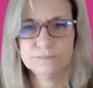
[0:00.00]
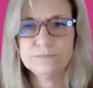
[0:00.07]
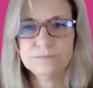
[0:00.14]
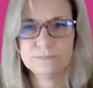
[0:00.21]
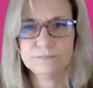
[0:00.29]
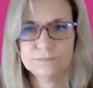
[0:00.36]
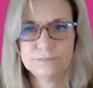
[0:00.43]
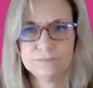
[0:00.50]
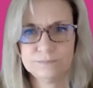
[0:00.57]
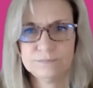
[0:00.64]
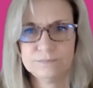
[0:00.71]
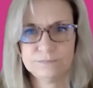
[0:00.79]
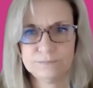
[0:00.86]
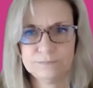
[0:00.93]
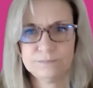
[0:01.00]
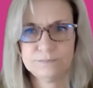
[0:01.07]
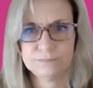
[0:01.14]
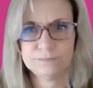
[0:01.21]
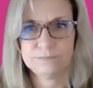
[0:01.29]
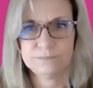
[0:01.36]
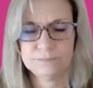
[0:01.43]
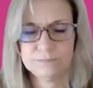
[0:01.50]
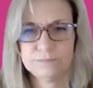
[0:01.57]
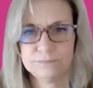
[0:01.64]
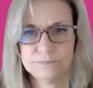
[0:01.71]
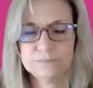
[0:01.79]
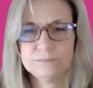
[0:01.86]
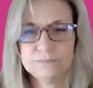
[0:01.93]
It doesn't mean you know how to operate within the
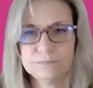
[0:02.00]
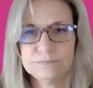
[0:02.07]
system.